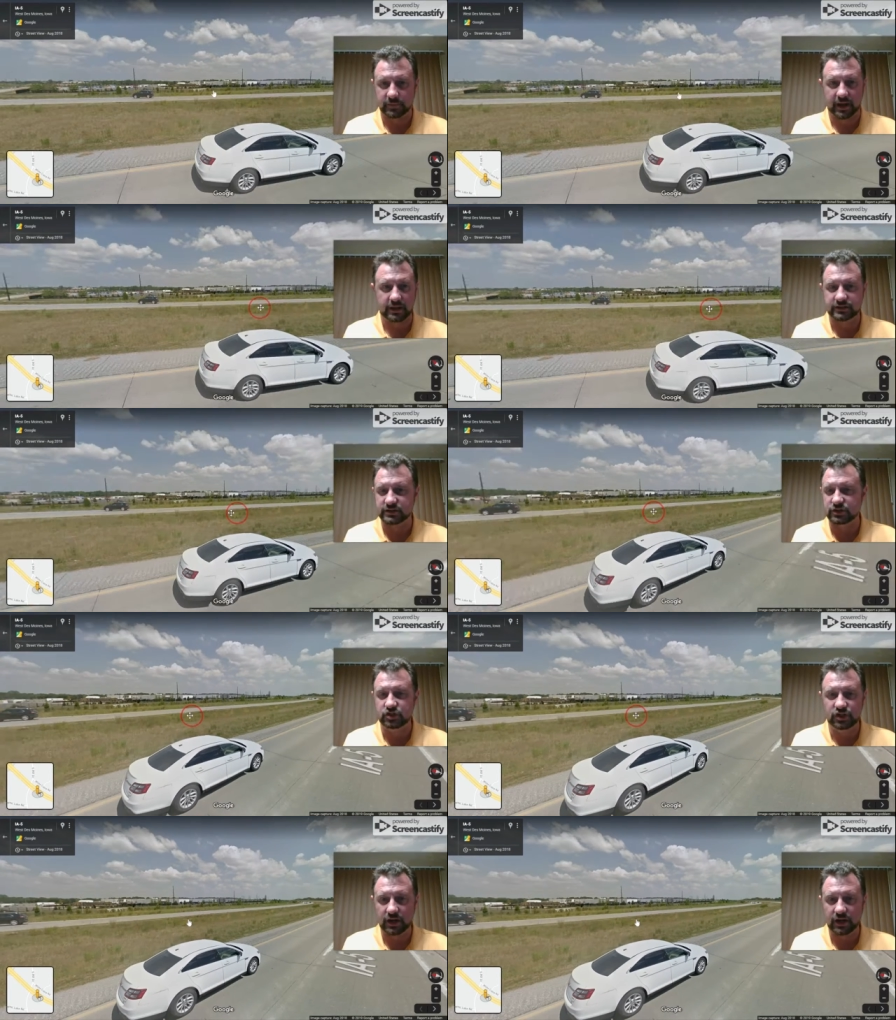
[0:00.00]
Okay, it's a
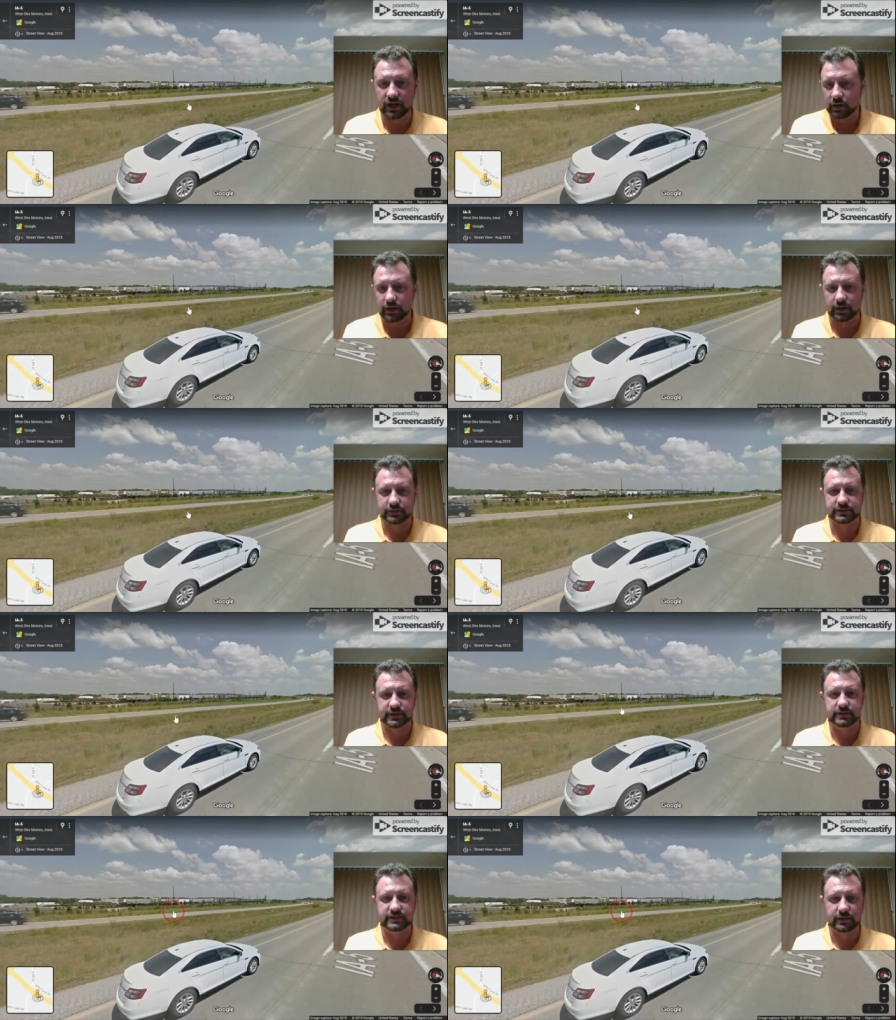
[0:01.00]
giant warehouse.
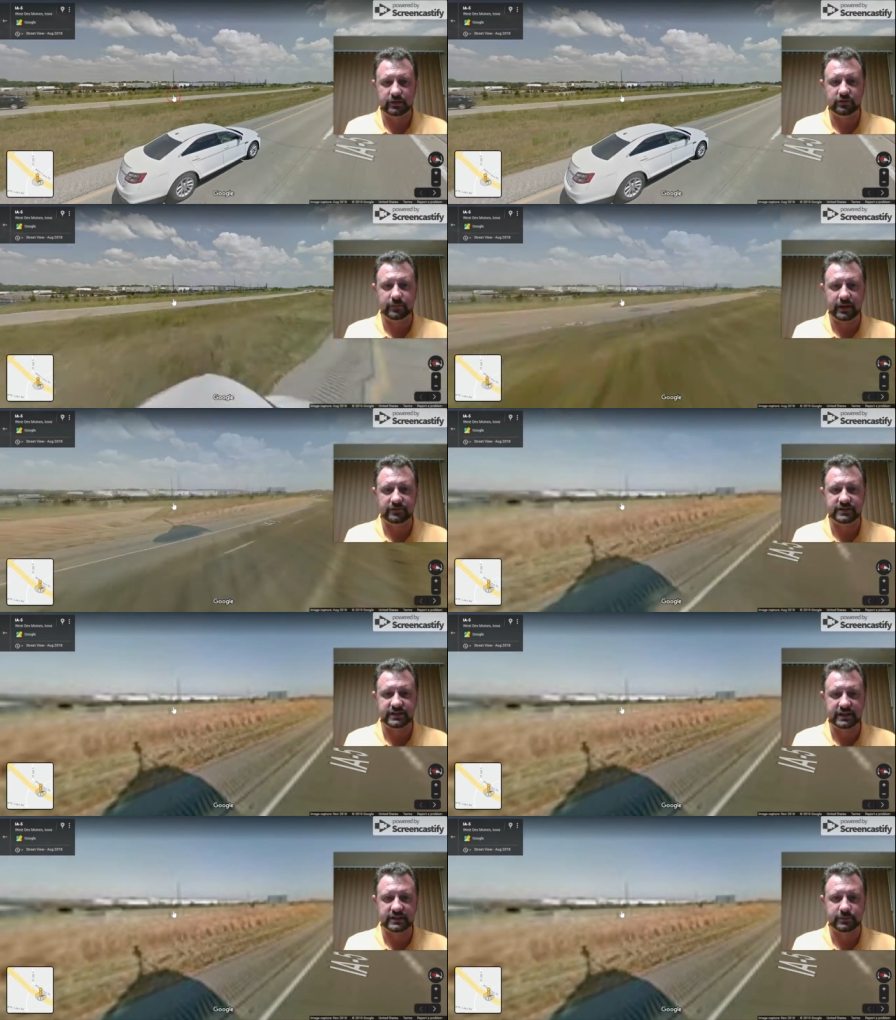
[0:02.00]
And some of you may have
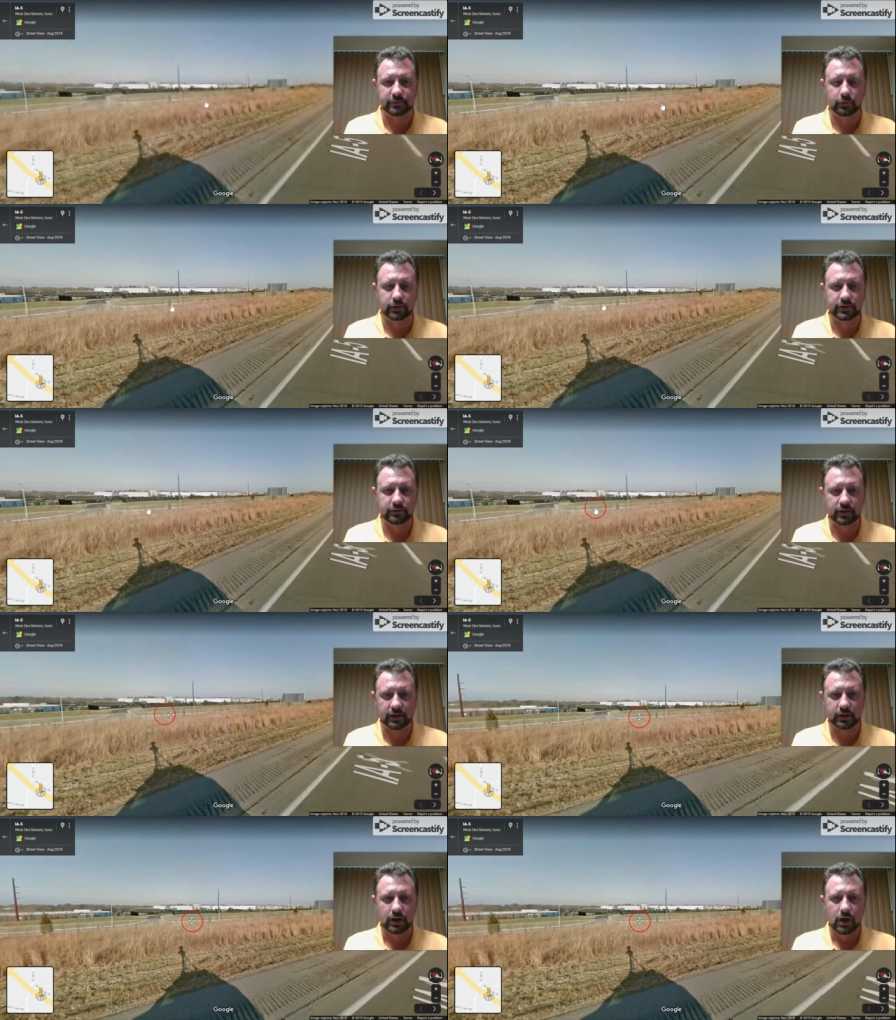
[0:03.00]
seen this before and you thought,
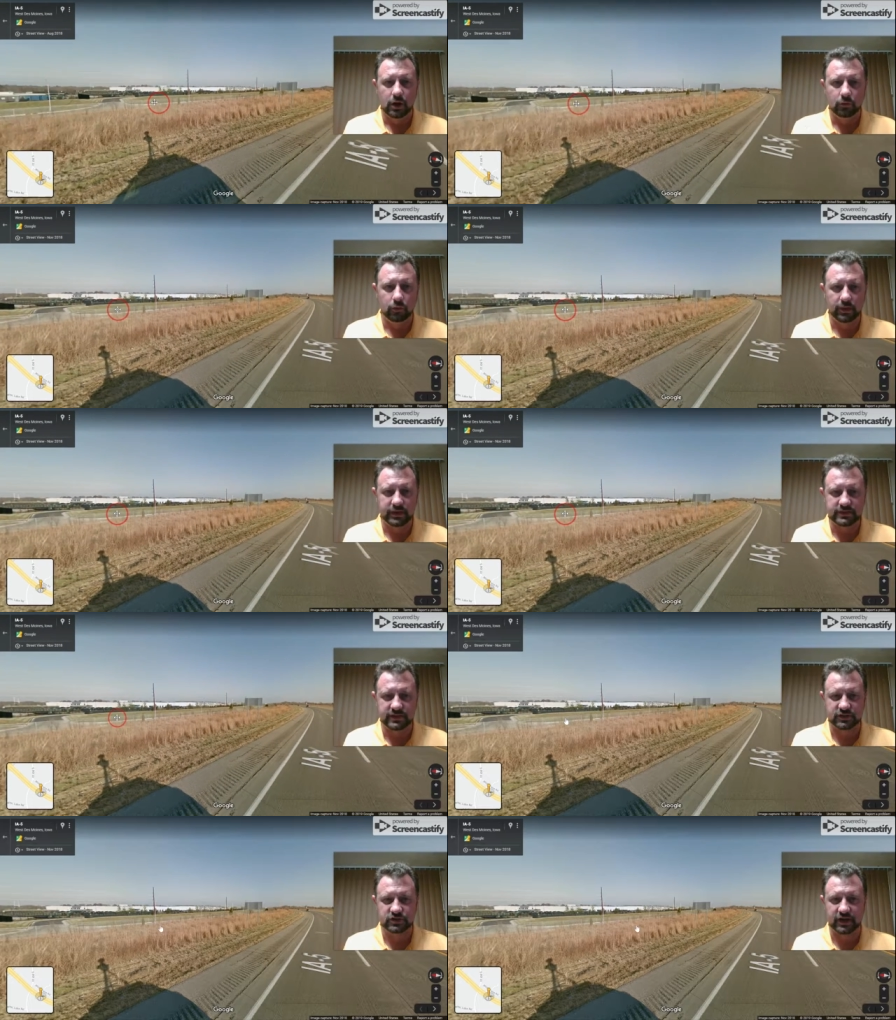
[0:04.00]
like, well, what is
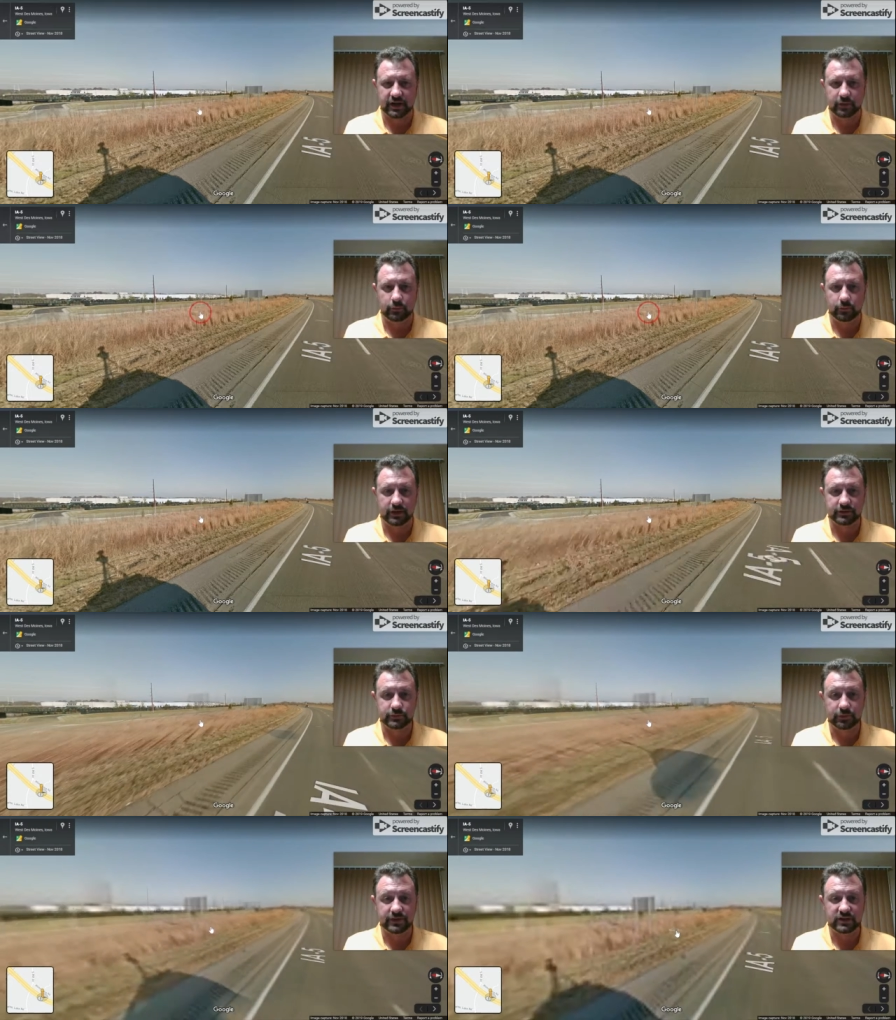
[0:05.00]
this giant warehouse?
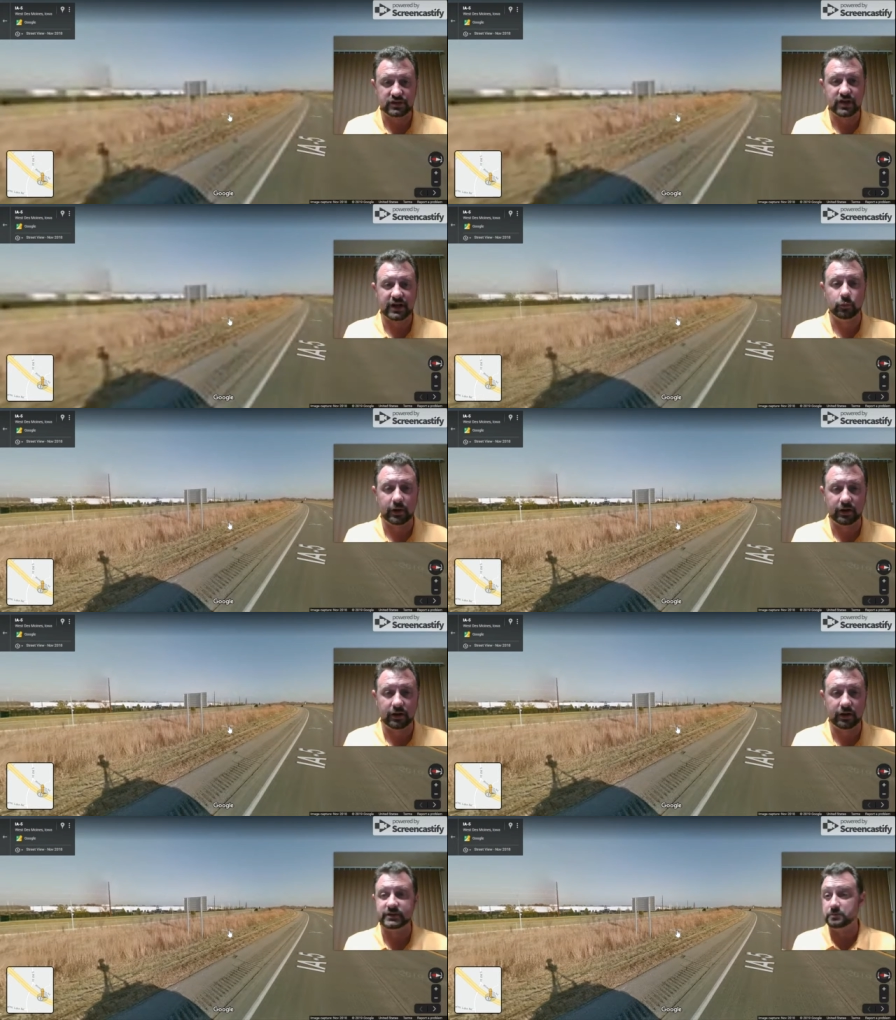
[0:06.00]
Well, this giant
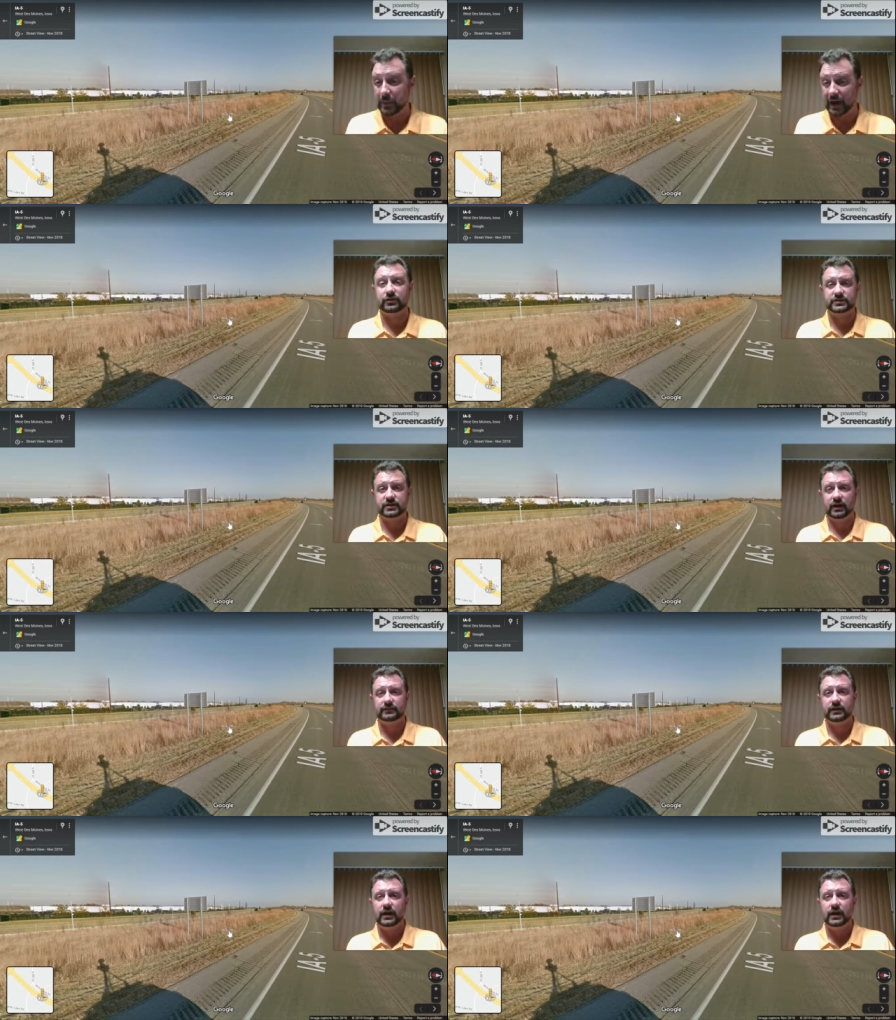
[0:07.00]
warehouse is Microsoft.